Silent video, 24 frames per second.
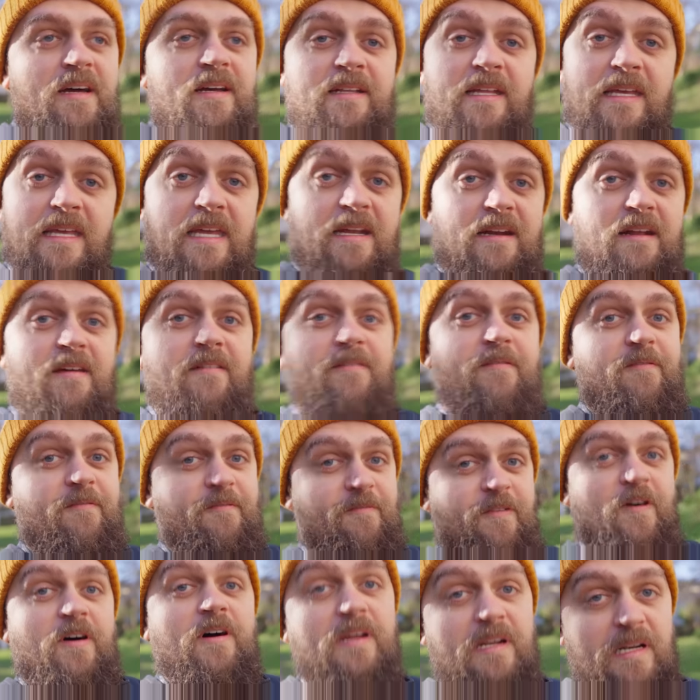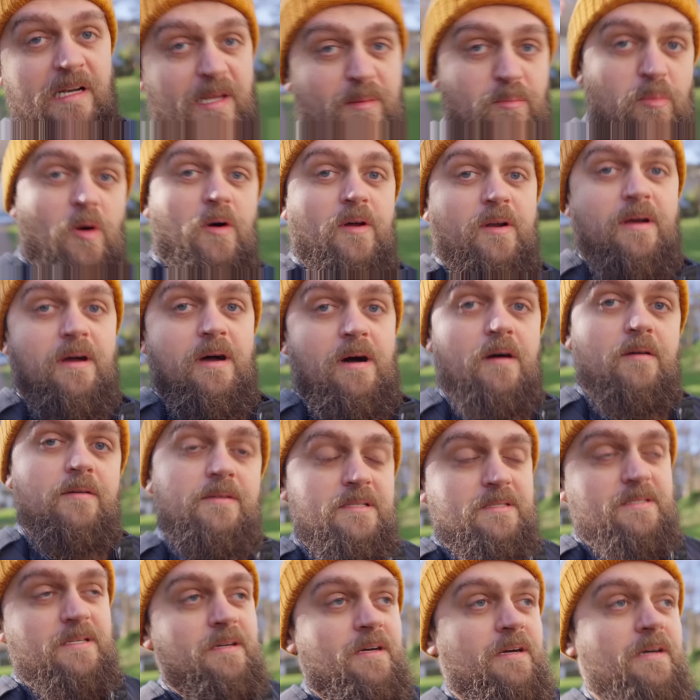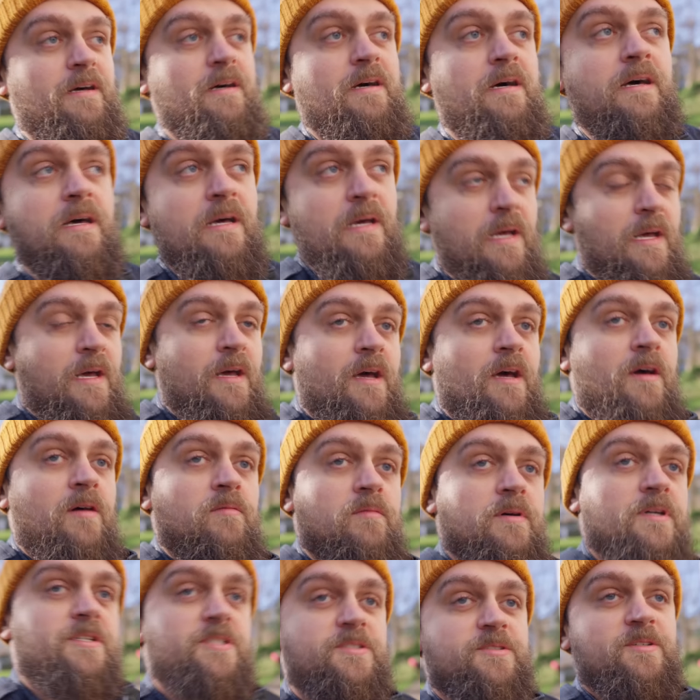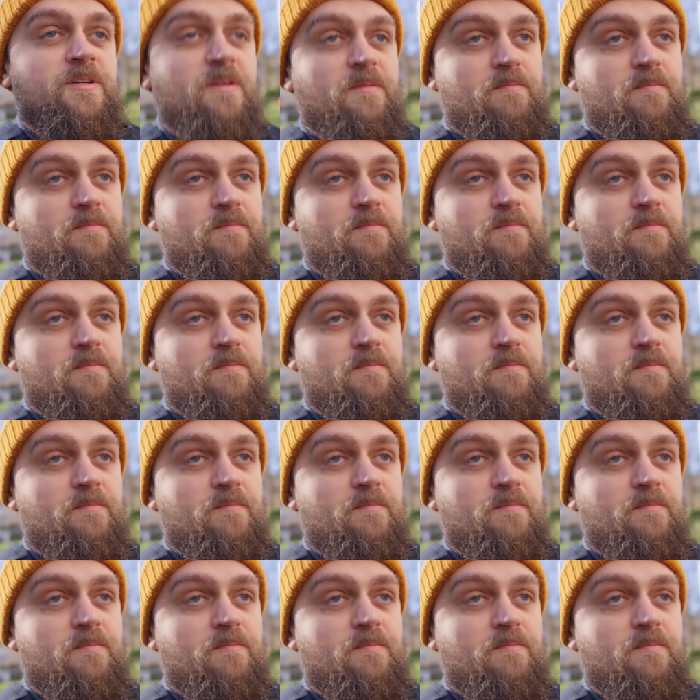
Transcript: Nikki and I finally bought a house which